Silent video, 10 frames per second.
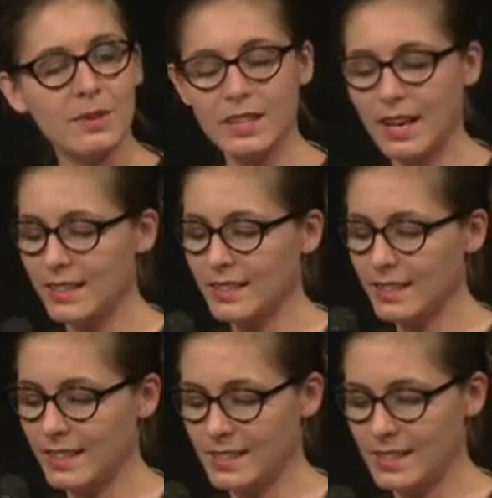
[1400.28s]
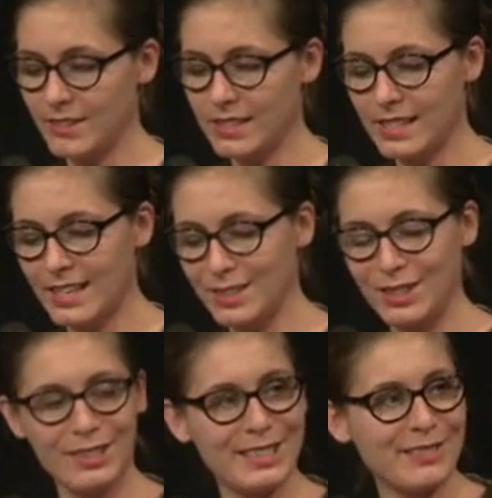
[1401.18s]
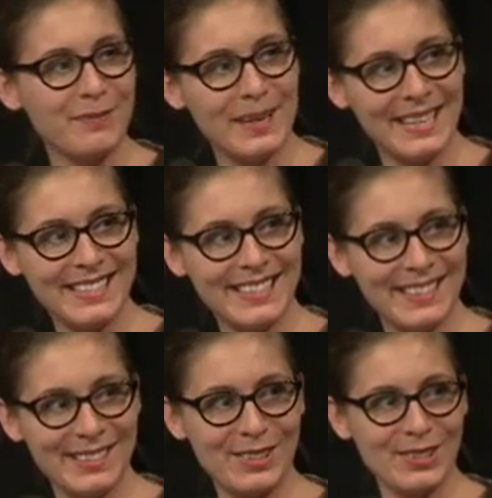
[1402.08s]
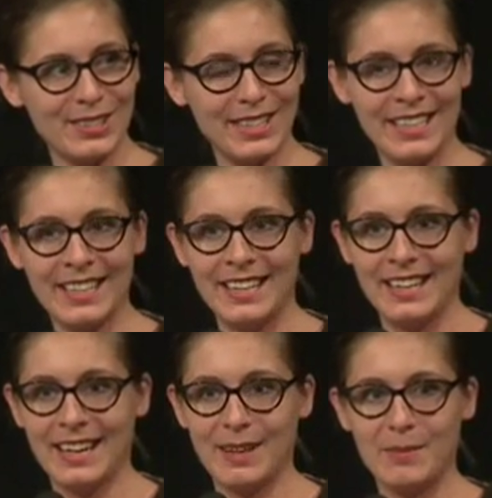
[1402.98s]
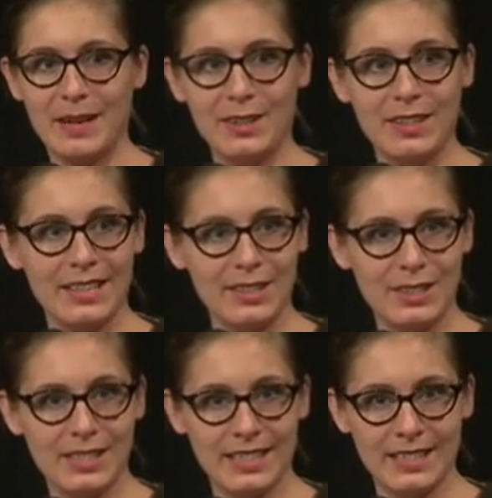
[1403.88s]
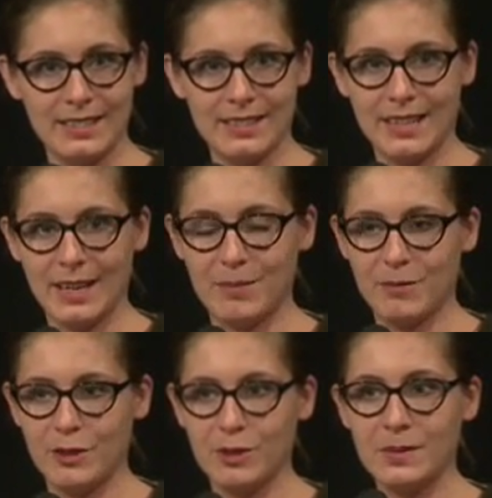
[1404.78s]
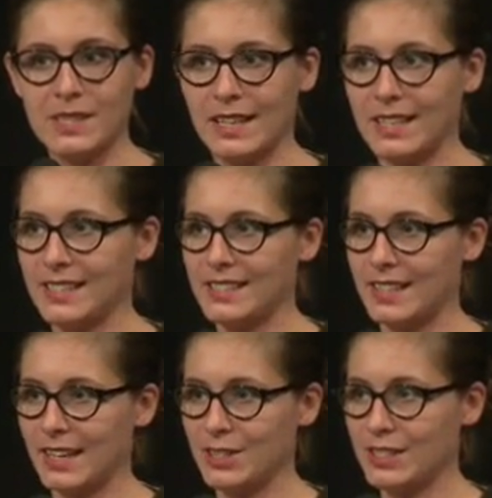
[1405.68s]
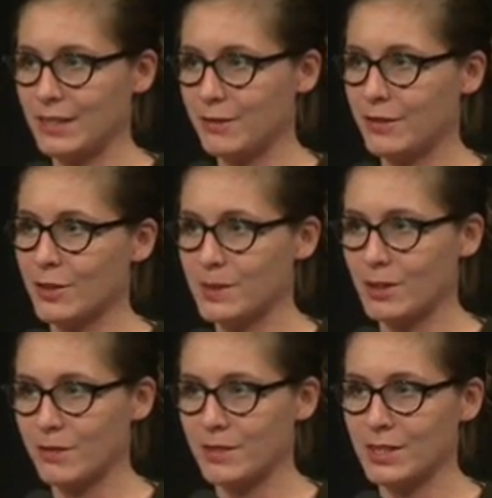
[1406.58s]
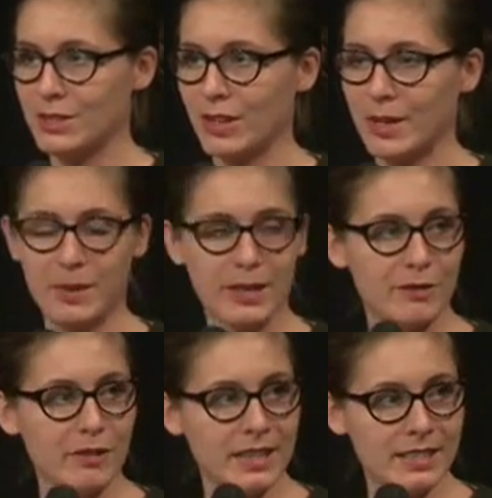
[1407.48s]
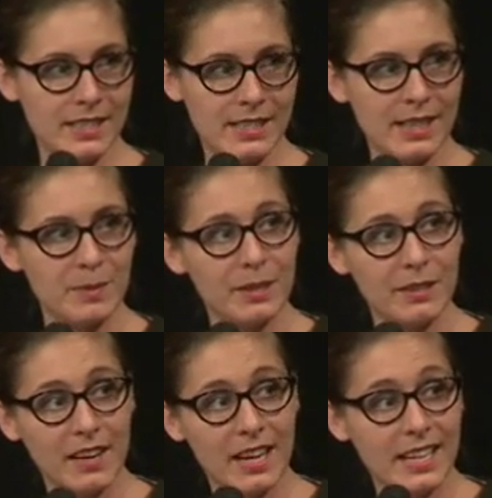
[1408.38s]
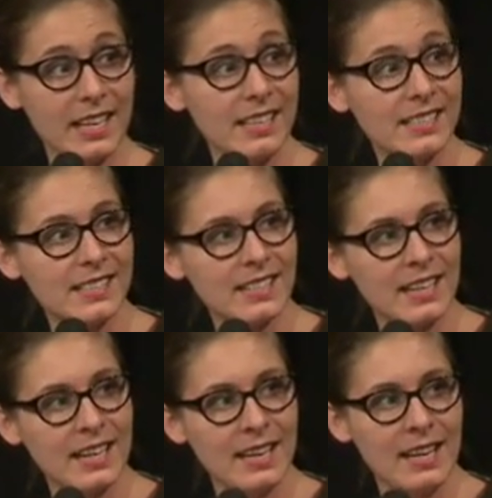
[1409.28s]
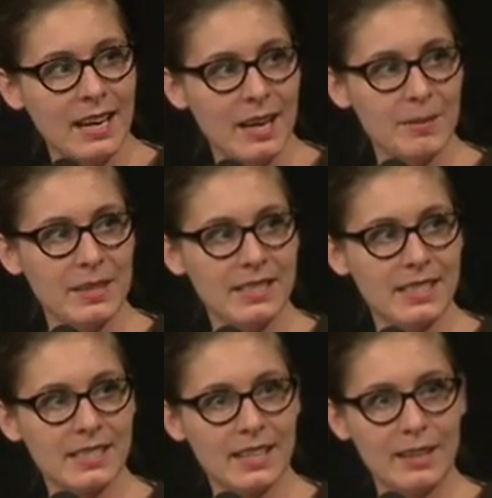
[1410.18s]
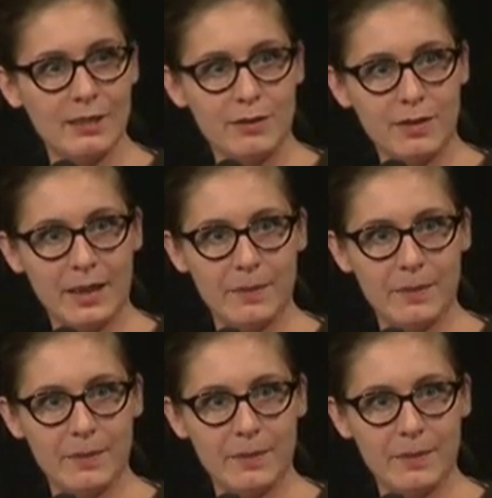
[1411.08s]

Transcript: Well, I think that there is an undercurrent of menace in this story. I know that in New Zealand film studies, New Zealand film is often described by the phrase the cinema of unease. I mean, there's this kind of...